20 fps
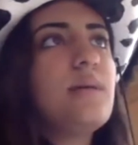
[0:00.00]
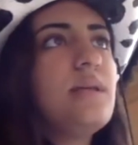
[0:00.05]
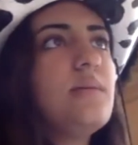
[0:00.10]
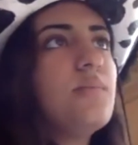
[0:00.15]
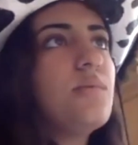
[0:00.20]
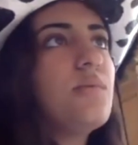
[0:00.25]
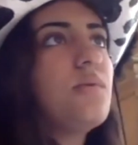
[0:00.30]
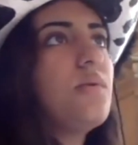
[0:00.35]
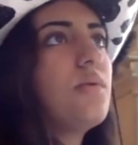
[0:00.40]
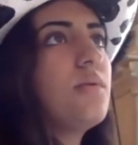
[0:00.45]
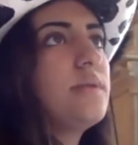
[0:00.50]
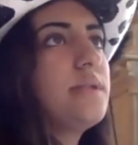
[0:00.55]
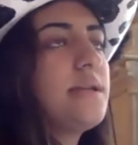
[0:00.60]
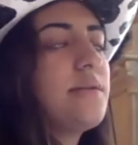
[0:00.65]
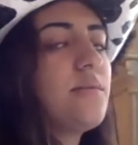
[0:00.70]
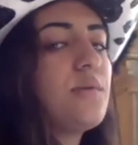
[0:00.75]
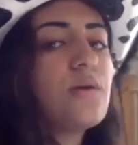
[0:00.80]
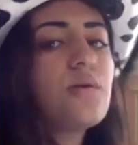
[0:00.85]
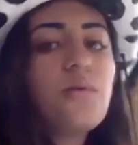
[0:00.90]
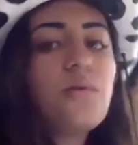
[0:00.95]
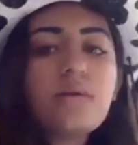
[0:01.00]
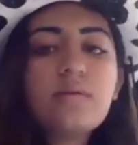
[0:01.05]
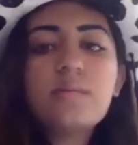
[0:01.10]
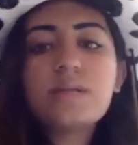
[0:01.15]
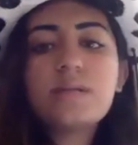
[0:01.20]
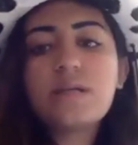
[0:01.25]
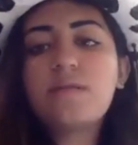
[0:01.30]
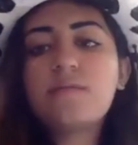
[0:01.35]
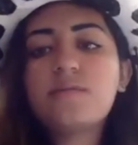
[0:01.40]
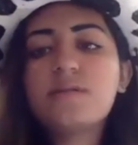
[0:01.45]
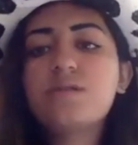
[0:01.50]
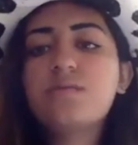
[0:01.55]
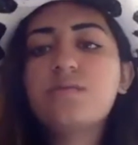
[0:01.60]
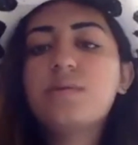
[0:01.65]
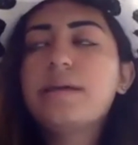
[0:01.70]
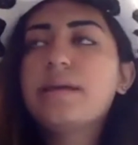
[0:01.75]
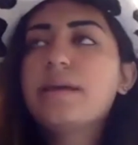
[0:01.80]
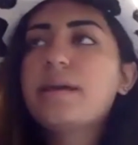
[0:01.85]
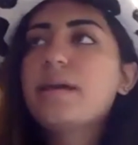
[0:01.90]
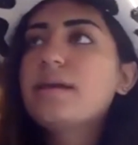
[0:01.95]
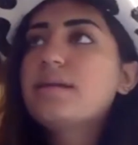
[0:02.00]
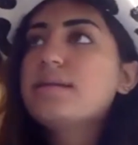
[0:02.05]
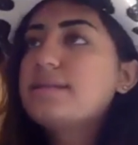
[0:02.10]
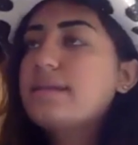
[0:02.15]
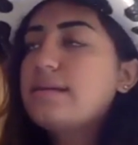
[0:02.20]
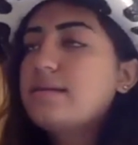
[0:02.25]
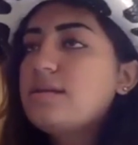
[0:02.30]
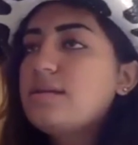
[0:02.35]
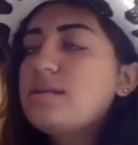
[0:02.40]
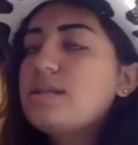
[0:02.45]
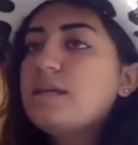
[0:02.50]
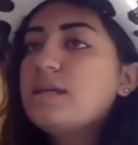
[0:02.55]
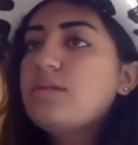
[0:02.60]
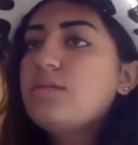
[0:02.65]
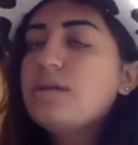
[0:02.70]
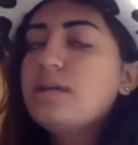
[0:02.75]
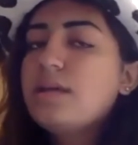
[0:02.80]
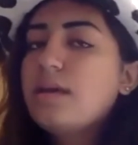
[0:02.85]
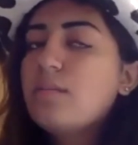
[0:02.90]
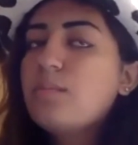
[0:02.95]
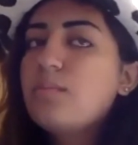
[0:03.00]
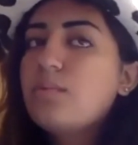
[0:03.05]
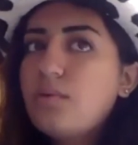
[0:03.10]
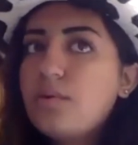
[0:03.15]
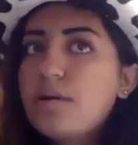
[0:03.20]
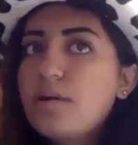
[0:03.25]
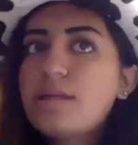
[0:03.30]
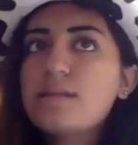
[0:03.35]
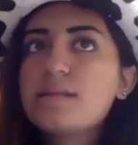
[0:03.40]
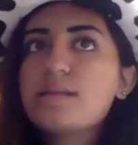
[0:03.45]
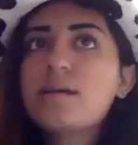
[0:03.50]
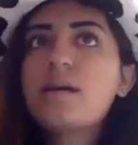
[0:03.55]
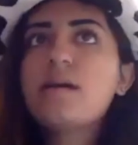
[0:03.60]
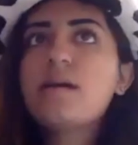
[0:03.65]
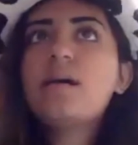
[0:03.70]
people to record themselves doing it and send it to you to get points.